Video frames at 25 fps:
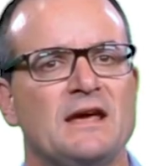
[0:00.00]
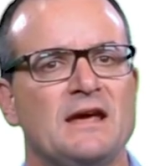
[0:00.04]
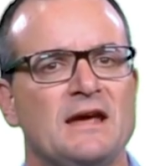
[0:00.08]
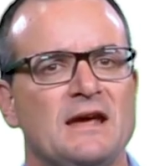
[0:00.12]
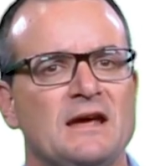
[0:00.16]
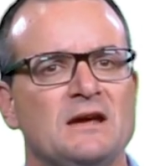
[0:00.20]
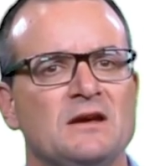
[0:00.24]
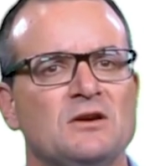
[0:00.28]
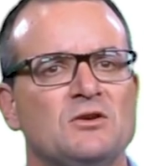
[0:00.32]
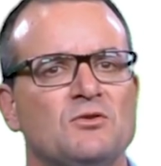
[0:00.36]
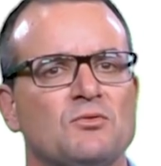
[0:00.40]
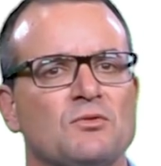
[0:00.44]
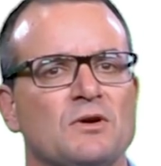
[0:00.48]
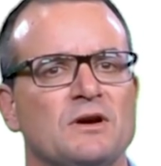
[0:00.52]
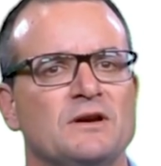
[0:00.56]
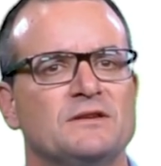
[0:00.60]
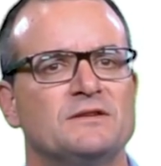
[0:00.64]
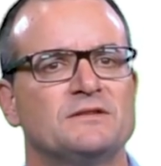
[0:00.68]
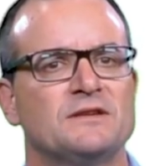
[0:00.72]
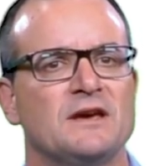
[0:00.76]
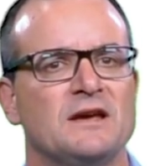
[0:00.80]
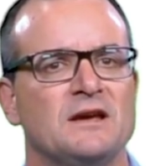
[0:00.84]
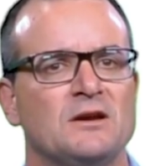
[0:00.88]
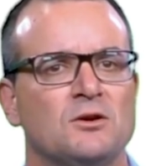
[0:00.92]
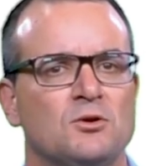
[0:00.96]
increase
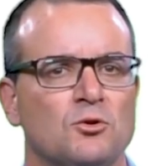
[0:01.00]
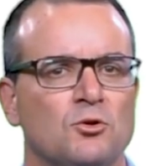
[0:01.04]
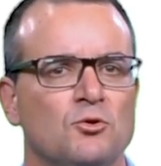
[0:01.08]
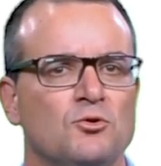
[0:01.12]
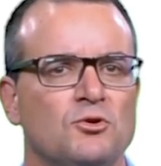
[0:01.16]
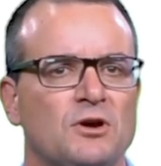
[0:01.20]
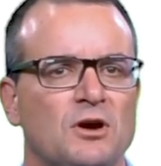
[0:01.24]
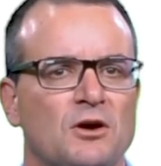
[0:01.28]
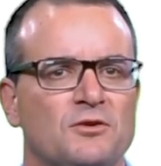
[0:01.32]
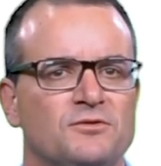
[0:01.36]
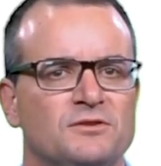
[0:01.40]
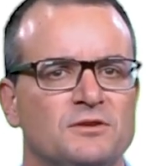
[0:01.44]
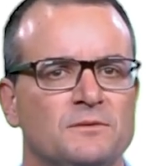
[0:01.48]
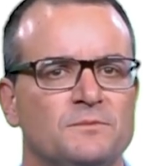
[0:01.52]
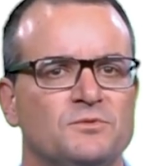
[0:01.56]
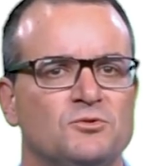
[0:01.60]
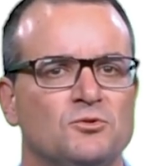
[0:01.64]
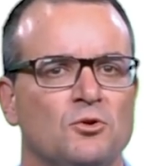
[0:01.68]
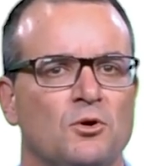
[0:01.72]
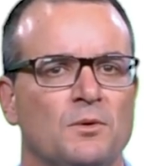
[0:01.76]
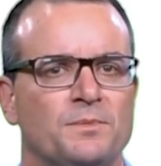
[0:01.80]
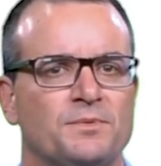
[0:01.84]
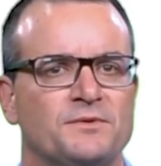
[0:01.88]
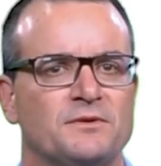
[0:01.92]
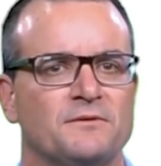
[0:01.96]
in glucose
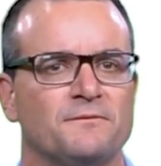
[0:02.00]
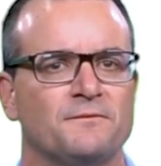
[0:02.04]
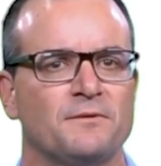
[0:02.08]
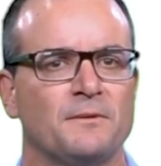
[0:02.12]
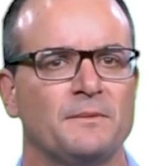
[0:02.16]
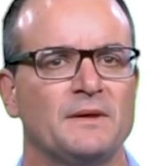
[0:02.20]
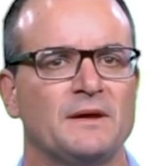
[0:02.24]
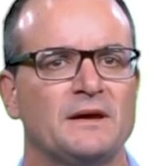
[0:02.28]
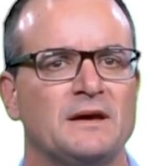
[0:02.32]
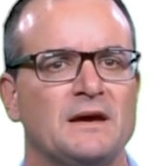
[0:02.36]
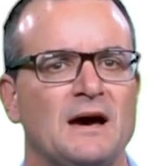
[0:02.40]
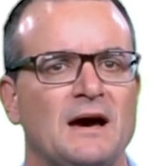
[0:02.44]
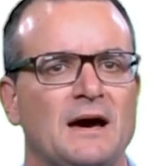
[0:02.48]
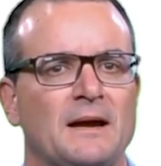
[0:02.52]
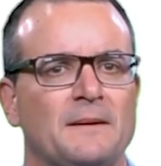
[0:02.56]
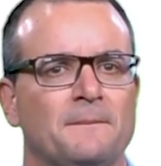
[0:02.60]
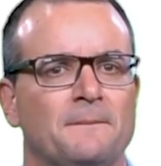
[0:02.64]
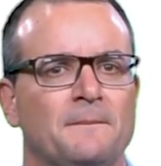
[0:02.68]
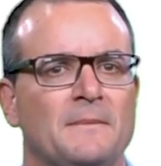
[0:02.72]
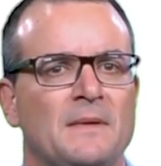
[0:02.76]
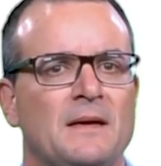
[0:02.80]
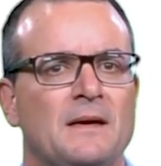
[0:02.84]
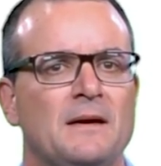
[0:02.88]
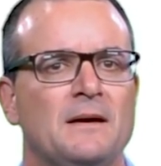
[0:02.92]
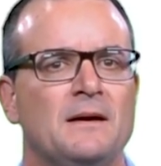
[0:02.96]
absorption from the gut
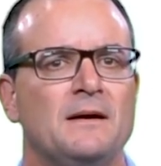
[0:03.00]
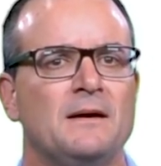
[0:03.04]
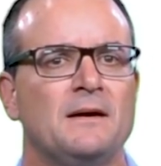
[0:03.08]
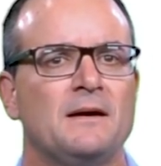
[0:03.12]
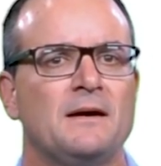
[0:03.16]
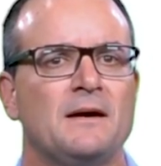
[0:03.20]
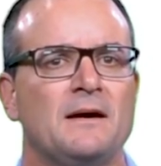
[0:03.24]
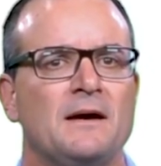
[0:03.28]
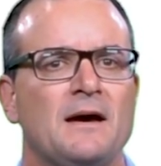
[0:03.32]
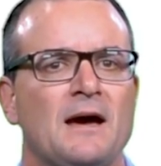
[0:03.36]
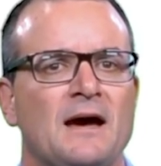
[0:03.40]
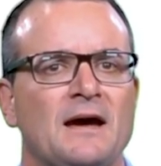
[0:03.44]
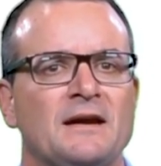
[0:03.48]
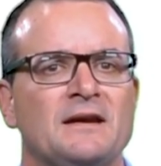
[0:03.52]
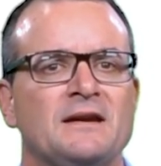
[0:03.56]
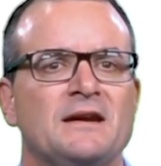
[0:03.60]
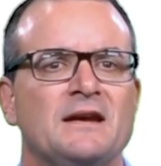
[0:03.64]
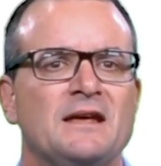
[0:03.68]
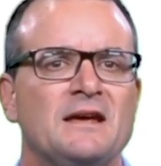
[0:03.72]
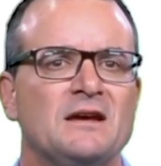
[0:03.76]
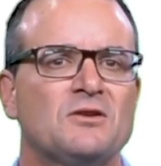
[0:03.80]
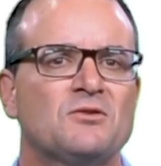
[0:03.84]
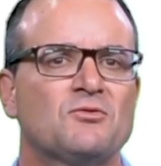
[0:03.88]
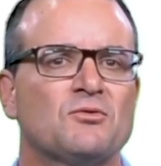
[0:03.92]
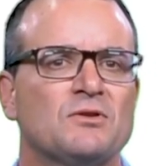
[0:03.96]
and an
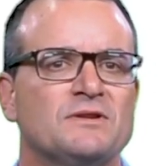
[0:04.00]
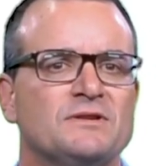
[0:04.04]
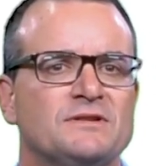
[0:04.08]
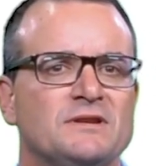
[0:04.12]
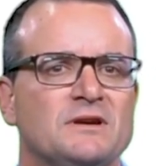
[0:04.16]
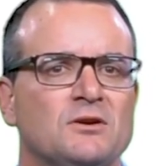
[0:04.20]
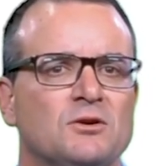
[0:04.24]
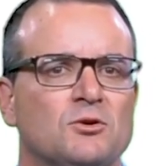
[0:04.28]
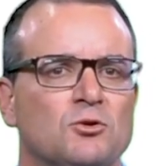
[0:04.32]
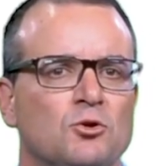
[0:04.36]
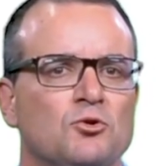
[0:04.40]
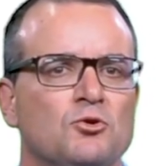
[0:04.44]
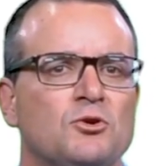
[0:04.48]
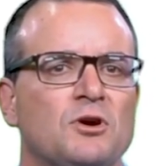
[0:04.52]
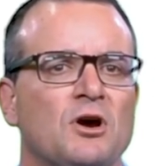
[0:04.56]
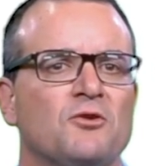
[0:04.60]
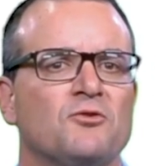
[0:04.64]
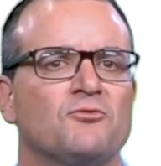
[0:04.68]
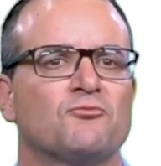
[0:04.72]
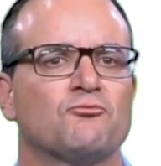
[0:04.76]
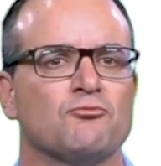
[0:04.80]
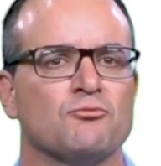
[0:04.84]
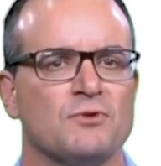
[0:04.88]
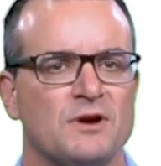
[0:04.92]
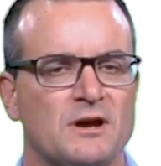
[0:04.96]
increase in glucose
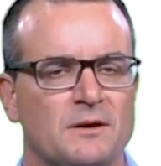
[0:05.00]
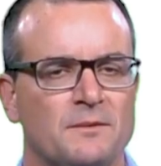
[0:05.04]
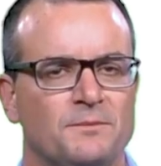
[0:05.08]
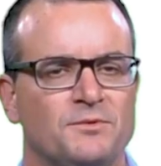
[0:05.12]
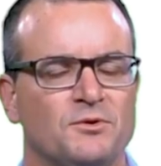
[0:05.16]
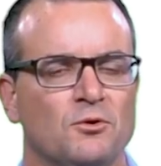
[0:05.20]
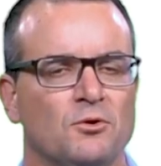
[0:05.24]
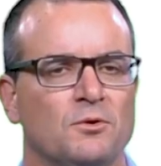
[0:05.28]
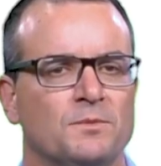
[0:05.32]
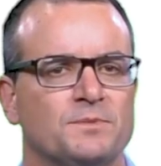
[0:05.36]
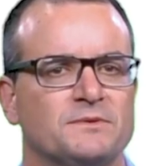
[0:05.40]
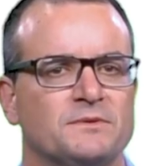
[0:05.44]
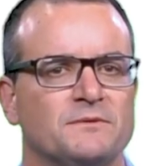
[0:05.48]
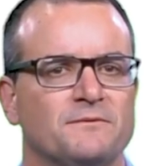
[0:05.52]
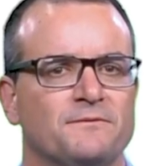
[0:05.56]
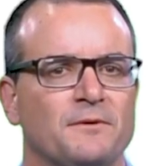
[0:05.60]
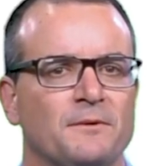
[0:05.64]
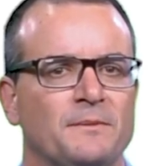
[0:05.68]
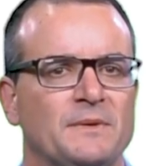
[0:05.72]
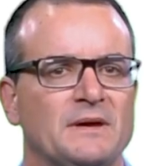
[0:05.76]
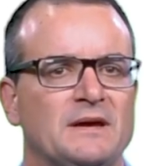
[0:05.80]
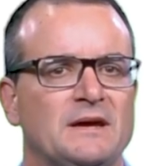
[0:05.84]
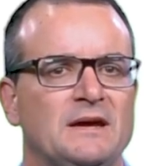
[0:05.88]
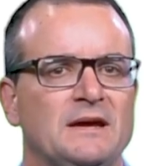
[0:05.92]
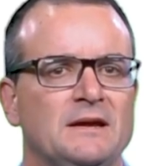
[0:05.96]
reabsorption from
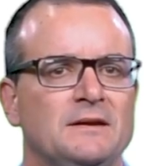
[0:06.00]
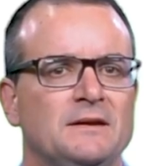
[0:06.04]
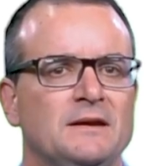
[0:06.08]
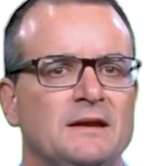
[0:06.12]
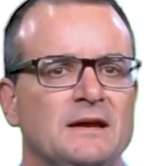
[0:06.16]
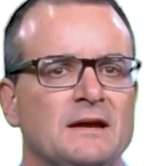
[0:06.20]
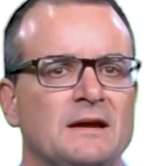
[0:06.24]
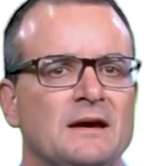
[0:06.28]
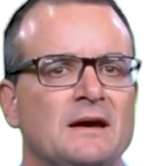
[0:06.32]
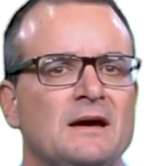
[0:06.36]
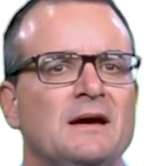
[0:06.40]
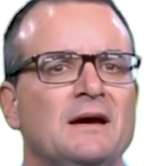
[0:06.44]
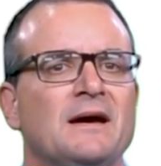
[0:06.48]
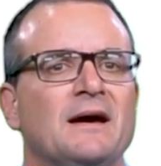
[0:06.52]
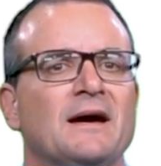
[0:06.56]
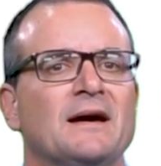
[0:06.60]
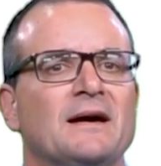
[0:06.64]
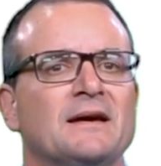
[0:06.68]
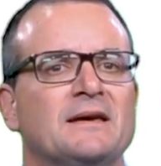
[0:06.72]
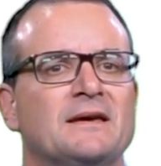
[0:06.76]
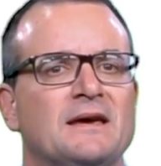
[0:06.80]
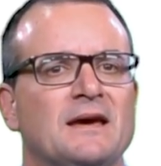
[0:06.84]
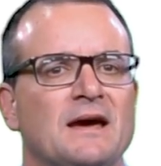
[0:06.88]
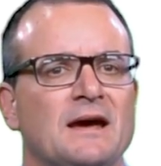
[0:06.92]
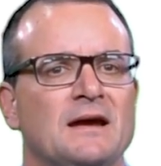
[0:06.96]
the kidney,
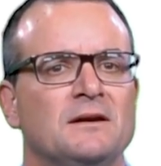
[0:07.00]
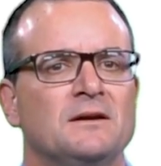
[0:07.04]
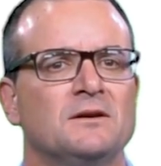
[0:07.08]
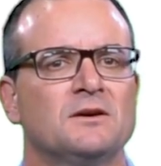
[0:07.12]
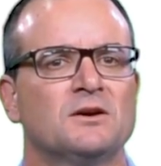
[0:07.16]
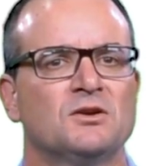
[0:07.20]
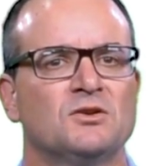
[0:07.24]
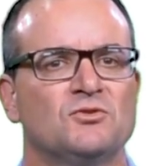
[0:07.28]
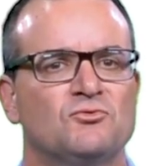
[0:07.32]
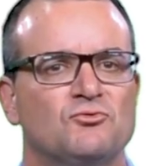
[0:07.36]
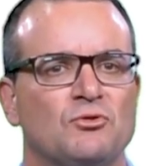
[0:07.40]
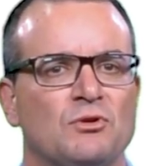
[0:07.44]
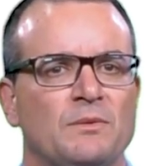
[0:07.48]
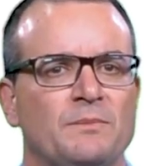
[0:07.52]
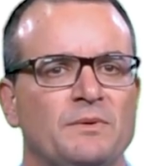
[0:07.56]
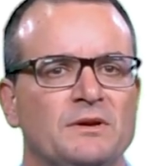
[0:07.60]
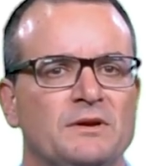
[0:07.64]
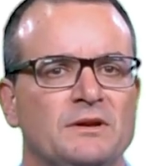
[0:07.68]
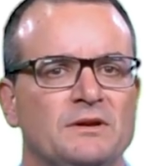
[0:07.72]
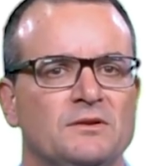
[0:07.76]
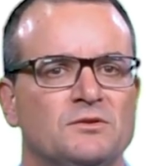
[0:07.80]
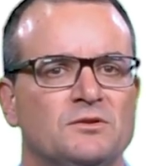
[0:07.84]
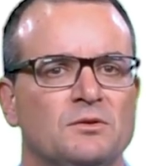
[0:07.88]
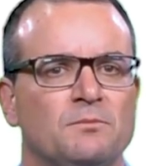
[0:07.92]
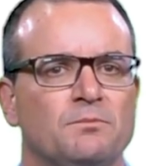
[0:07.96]
again
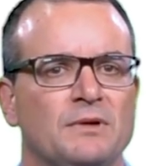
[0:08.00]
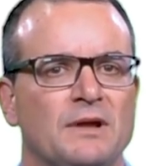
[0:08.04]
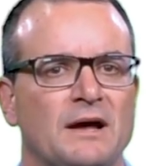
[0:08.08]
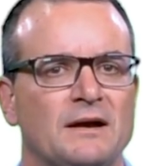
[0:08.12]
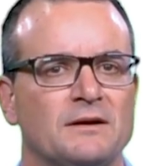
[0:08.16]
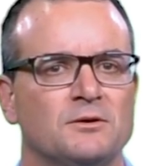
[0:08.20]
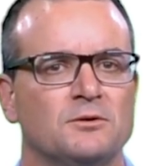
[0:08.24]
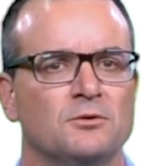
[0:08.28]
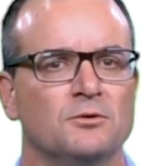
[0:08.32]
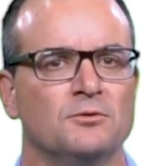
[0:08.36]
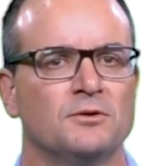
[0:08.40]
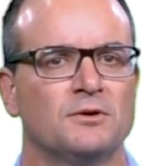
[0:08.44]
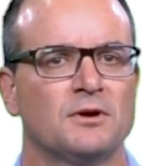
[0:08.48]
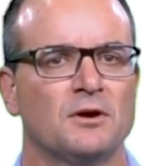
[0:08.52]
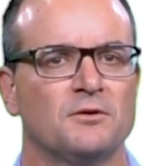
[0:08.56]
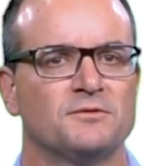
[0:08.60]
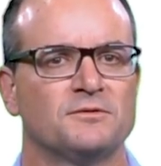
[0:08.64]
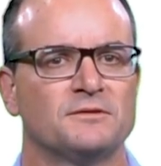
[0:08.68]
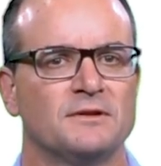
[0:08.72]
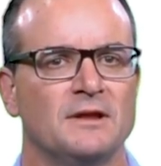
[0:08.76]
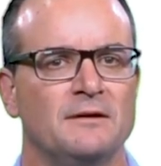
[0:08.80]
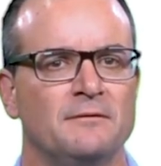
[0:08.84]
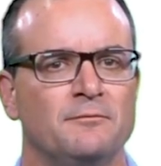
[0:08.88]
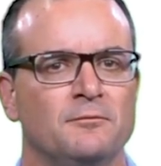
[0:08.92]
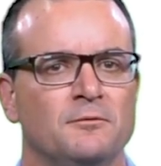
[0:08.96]
contributing to blood glucose
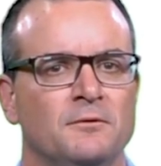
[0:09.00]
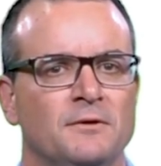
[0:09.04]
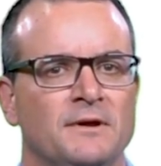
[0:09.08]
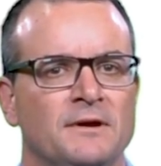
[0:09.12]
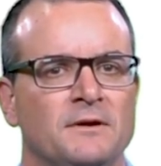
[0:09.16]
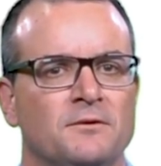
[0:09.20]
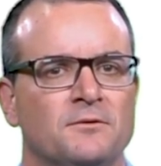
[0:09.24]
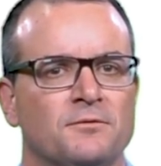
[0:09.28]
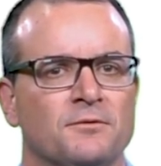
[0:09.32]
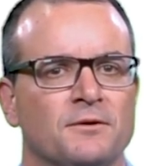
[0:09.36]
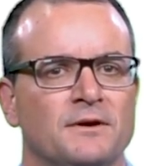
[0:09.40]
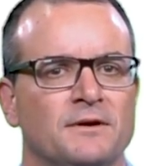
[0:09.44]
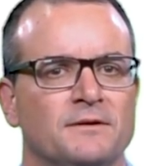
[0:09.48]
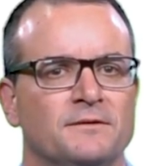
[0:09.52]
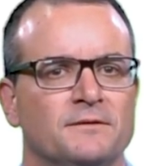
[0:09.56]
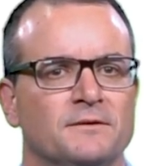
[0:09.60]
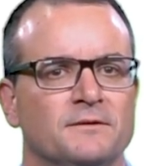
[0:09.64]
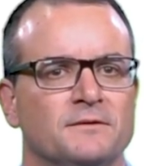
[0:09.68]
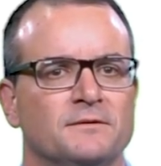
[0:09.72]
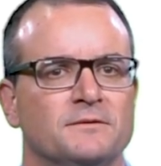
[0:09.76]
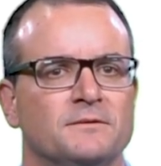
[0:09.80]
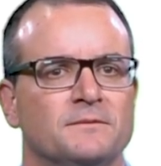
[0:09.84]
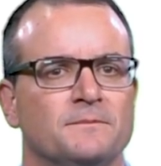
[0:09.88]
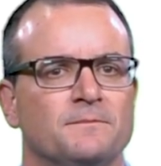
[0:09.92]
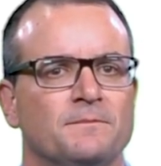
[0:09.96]
level
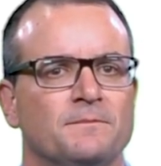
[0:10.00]
increases.